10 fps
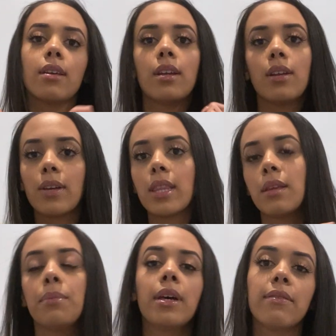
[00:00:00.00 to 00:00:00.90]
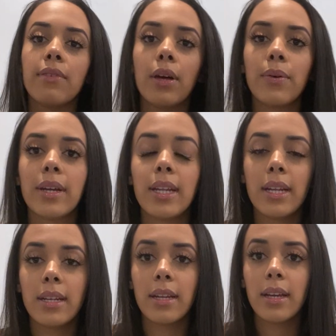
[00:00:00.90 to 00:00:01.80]
you know, get the blood flowing
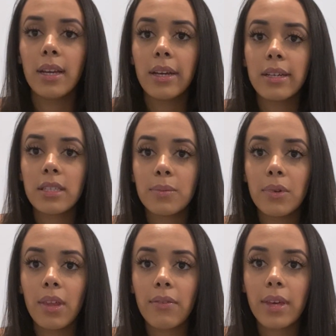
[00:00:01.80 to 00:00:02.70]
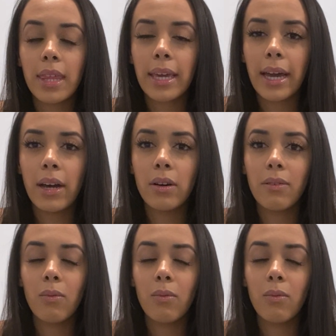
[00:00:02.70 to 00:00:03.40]
and smooth everything out.